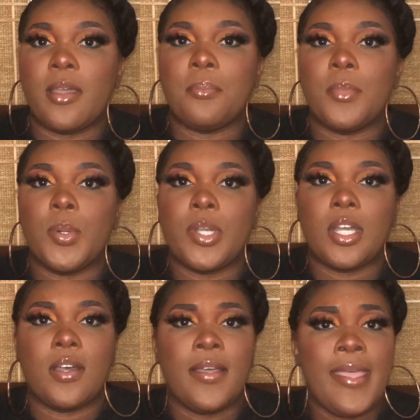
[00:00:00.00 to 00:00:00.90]

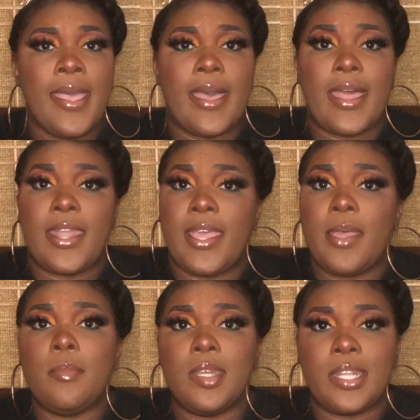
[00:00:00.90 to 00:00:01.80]
mocha and an
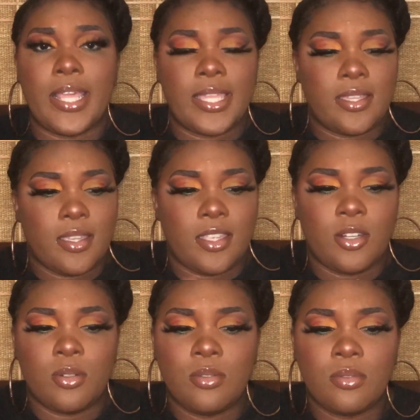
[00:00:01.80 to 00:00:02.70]
ebony, like, you
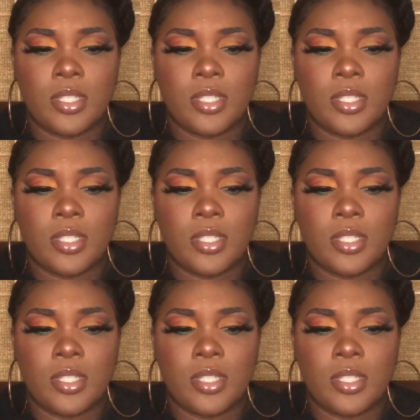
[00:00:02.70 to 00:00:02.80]
know,